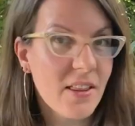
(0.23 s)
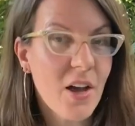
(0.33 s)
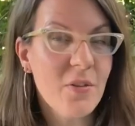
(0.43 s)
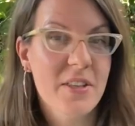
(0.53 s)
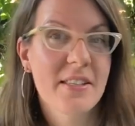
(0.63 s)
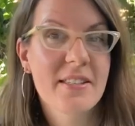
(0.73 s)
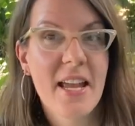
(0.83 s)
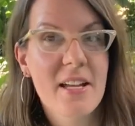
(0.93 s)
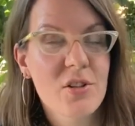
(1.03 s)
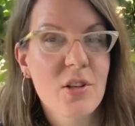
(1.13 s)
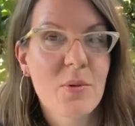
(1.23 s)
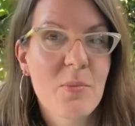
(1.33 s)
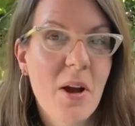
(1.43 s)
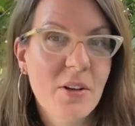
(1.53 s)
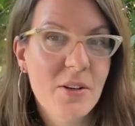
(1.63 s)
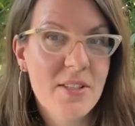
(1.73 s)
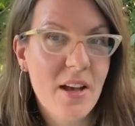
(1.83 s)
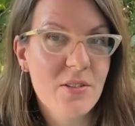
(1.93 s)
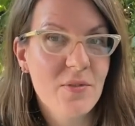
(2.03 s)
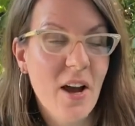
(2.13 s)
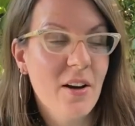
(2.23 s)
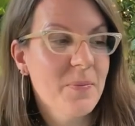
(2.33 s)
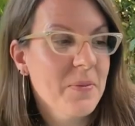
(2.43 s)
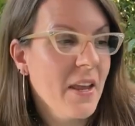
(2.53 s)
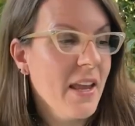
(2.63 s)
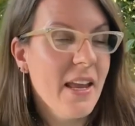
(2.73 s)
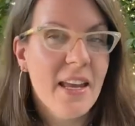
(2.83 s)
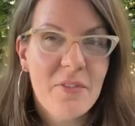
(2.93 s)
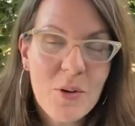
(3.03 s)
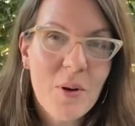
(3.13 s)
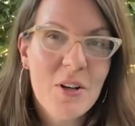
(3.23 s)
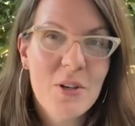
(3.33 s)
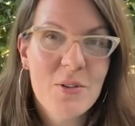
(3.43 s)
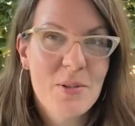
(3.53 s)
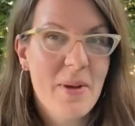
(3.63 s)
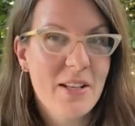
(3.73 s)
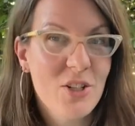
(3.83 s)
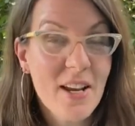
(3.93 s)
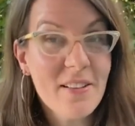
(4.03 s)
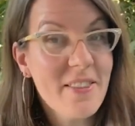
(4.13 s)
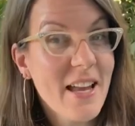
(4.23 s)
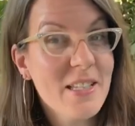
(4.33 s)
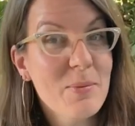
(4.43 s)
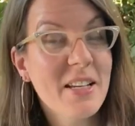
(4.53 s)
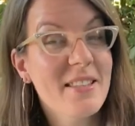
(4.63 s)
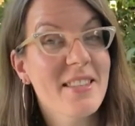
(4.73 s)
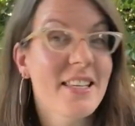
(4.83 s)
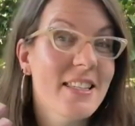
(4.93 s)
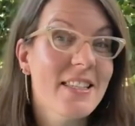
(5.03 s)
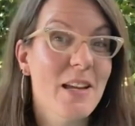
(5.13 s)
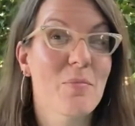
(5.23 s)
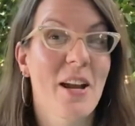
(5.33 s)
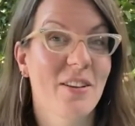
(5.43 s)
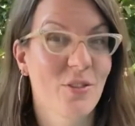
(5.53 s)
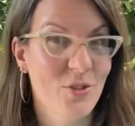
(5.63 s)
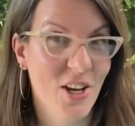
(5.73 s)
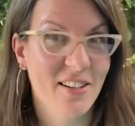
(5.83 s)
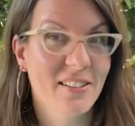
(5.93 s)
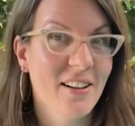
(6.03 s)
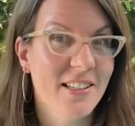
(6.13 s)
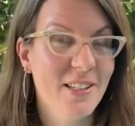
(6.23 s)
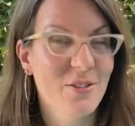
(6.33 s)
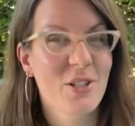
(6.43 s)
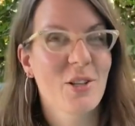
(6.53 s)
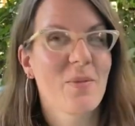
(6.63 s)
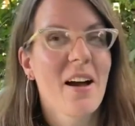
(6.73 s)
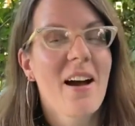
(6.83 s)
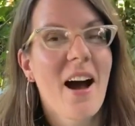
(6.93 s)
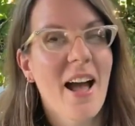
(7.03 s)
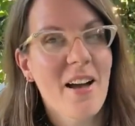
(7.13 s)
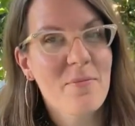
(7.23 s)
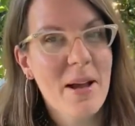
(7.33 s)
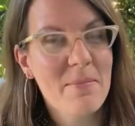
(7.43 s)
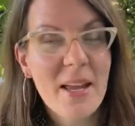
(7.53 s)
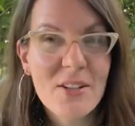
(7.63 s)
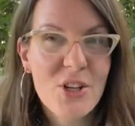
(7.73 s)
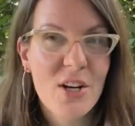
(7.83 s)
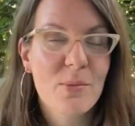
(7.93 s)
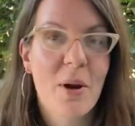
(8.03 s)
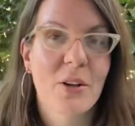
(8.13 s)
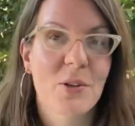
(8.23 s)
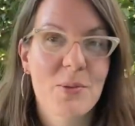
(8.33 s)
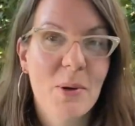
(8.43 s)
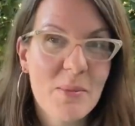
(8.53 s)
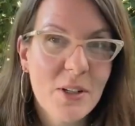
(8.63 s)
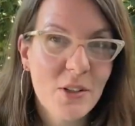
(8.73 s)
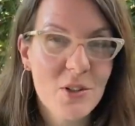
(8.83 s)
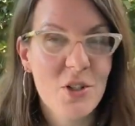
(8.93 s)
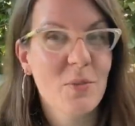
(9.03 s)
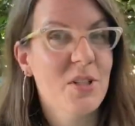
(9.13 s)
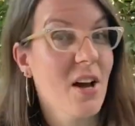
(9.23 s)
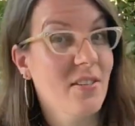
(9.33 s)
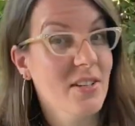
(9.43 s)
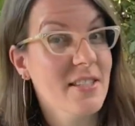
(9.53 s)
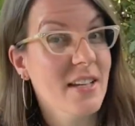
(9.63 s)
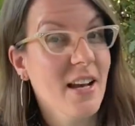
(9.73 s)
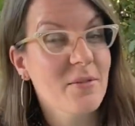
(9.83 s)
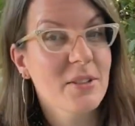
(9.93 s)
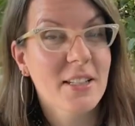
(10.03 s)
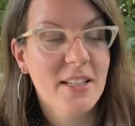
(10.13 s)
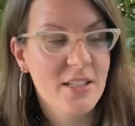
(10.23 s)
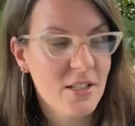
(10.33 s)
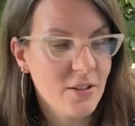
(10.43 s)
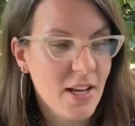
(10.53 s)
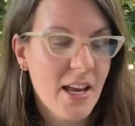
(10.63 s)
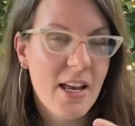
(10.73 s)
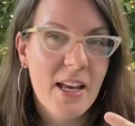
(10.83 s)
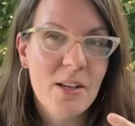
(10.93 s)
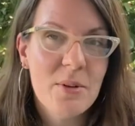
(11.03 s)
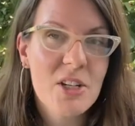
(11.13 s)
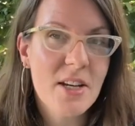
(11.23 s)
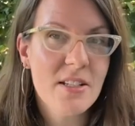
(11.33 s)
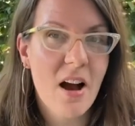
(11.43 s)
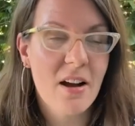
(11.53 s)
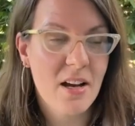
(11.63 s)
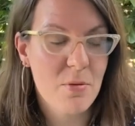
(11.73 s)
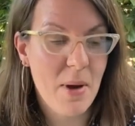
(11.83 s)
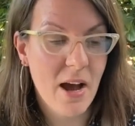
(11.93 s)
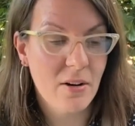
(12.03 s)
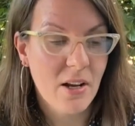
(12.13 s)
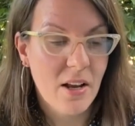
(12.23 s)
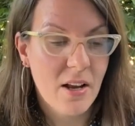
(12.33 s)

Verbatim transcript: Hello, this is Angela with Parkrose Hausfrau. If you are new to my channel, that is because this is a brand new channel on YouTube. I have my main channel, Parkrose Permaculture, which obviously I will link to, in which I talk about